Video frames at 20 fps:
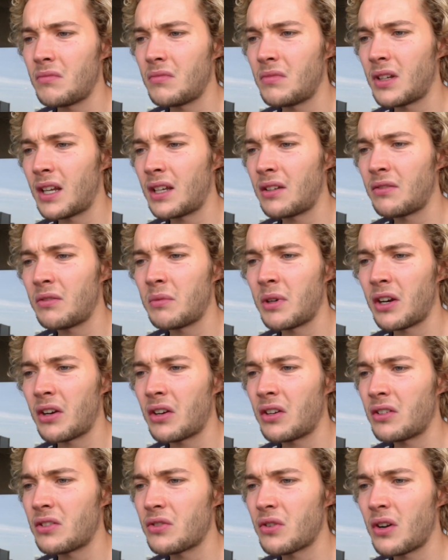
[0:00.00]
Native
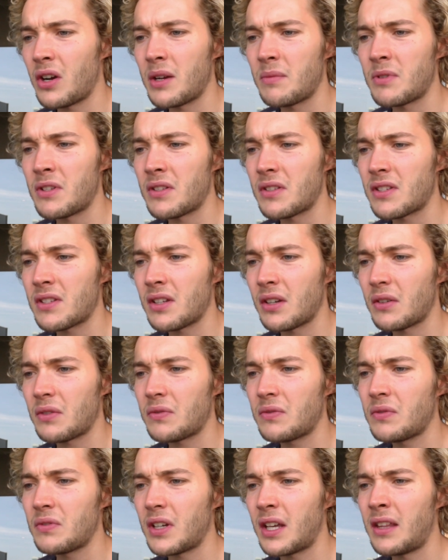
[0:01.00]
American tribes and
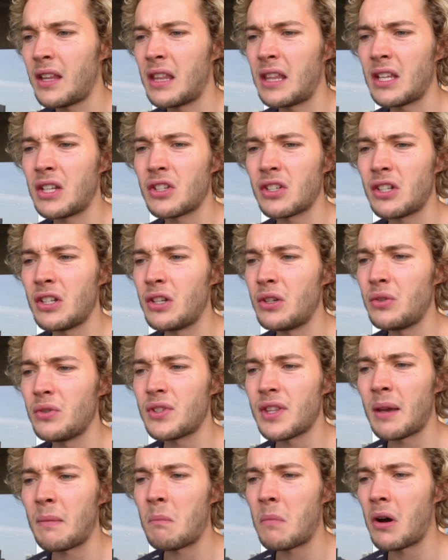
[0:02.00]
stuff, and then they just lose
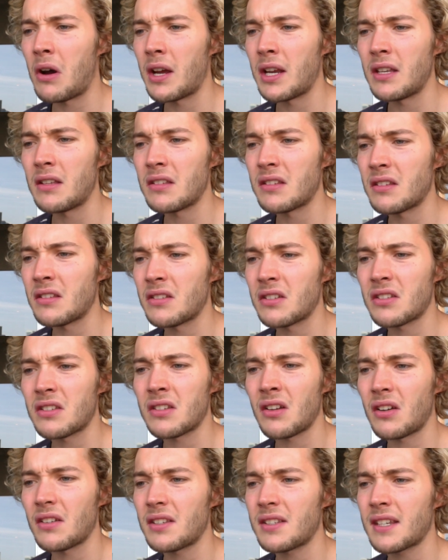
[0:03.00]
their minds and just
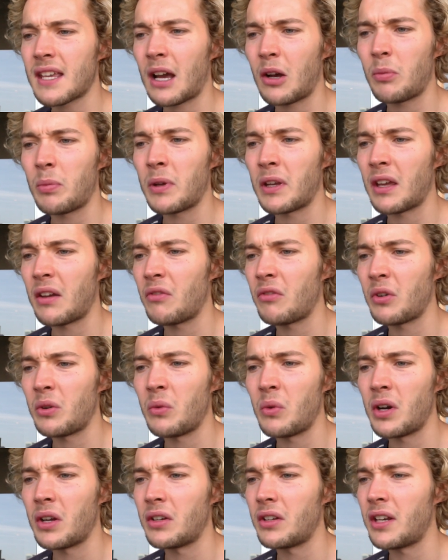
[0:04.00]
start scalping
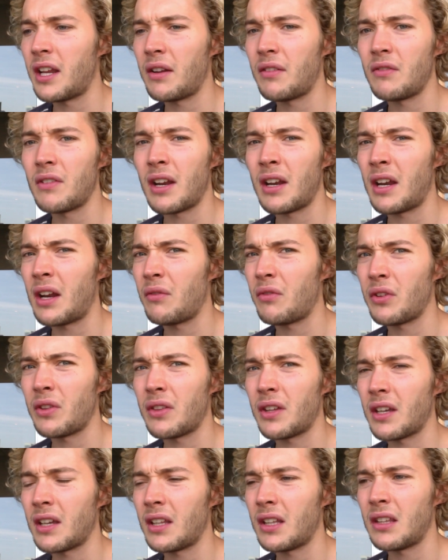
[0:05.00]
everyone and
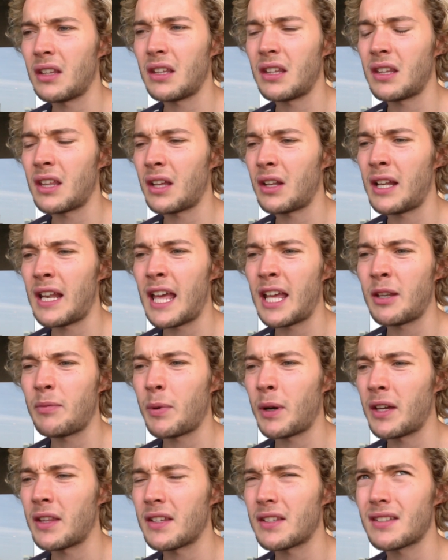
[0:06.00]
everything, and they're led
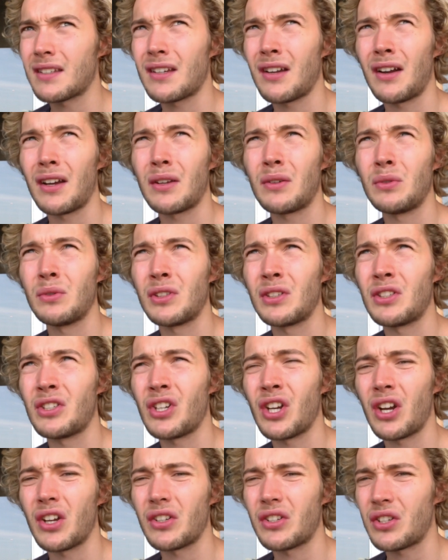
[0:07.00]
by this guy called the
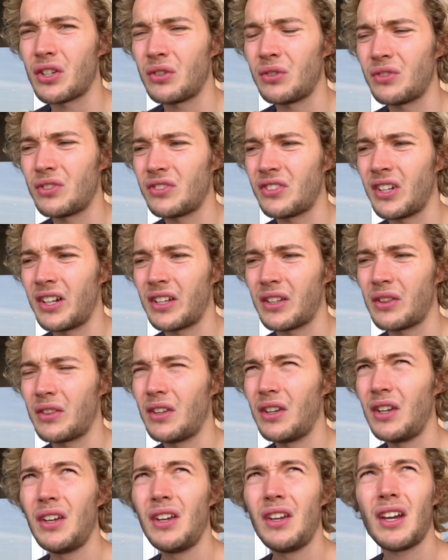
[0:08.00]
Judge, who's like,
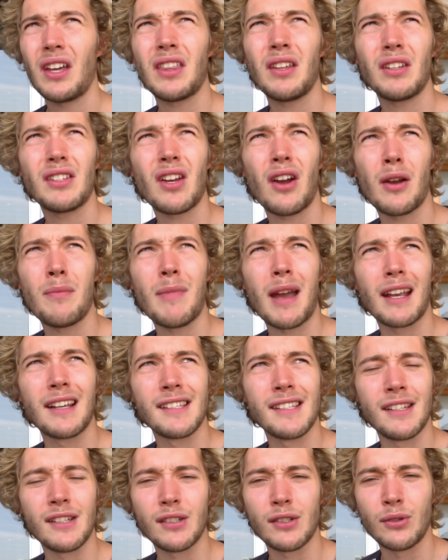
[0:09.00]
I think Time
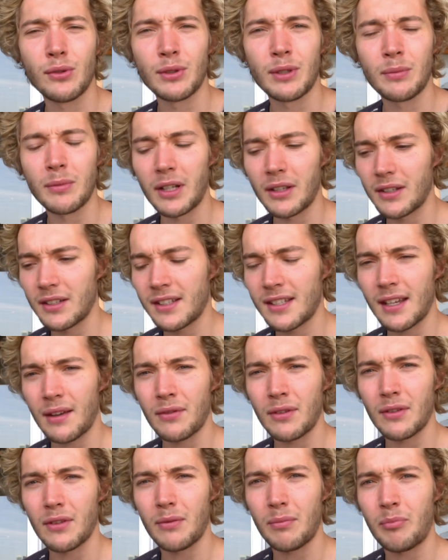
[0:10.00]
magazine called him like the
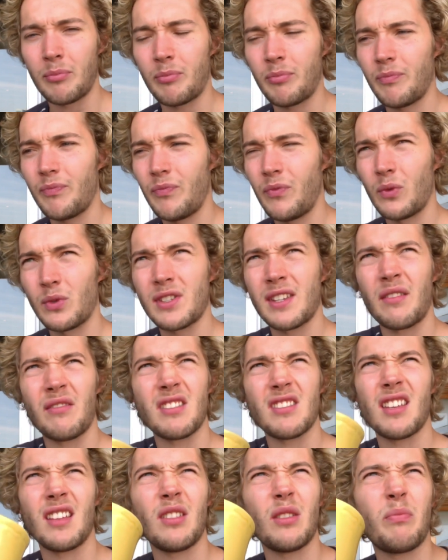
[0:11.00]
7th or
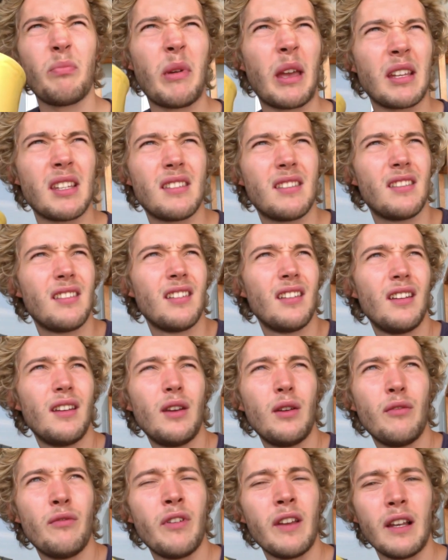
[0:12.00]
17th best
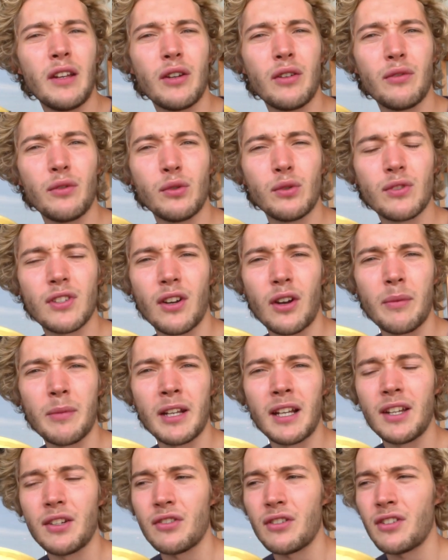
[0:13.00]
villain of all time
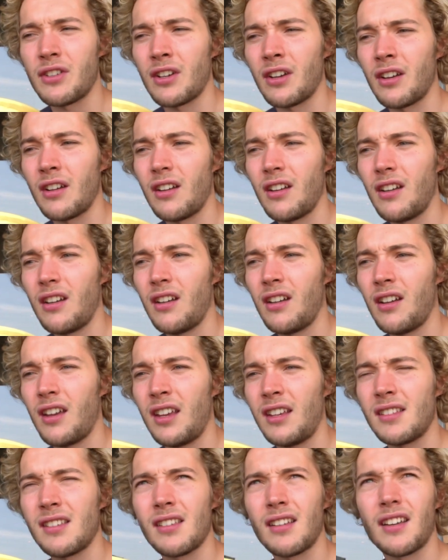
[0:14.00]
in literature.
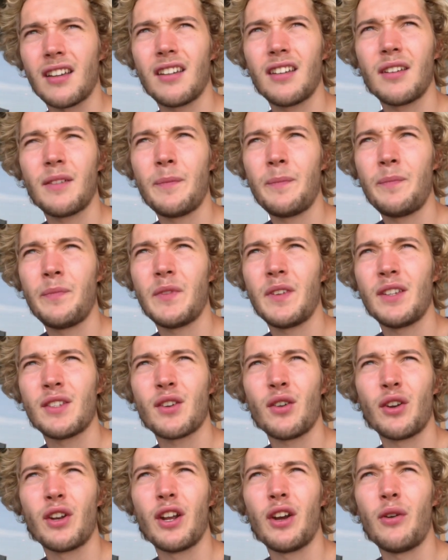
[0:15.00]
He's
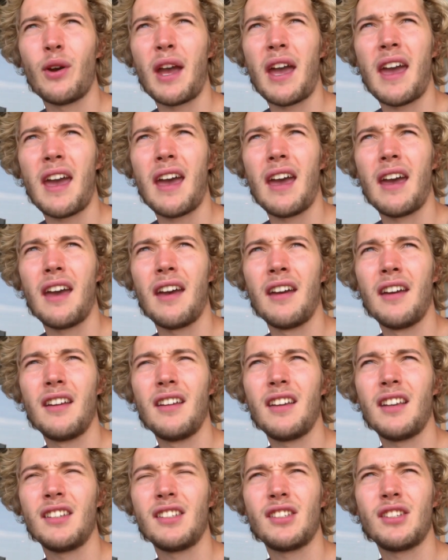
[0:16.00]
got no hair,
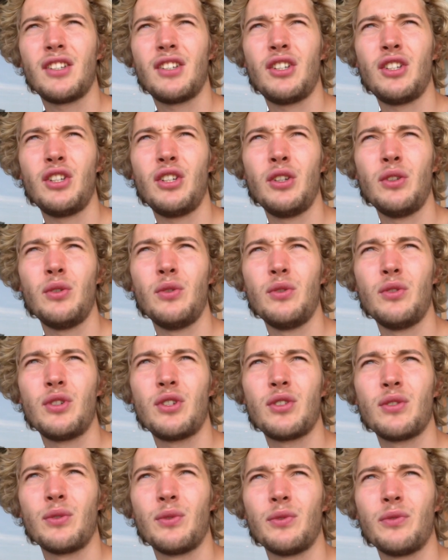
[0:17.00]
he's huge
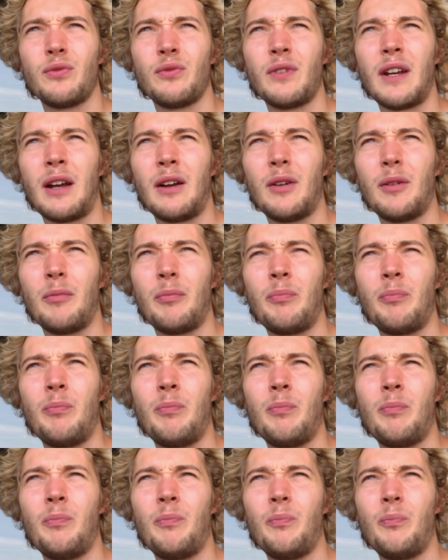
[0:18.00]
sort of
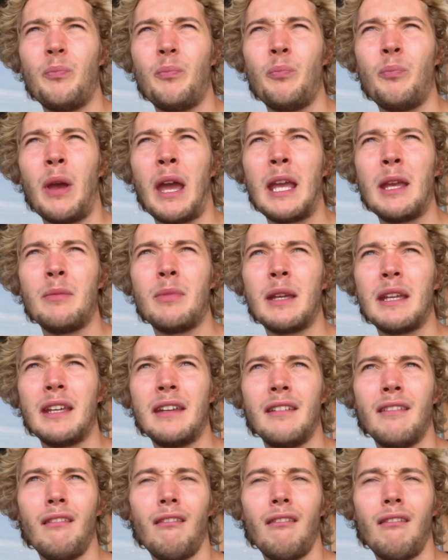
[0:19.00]
baby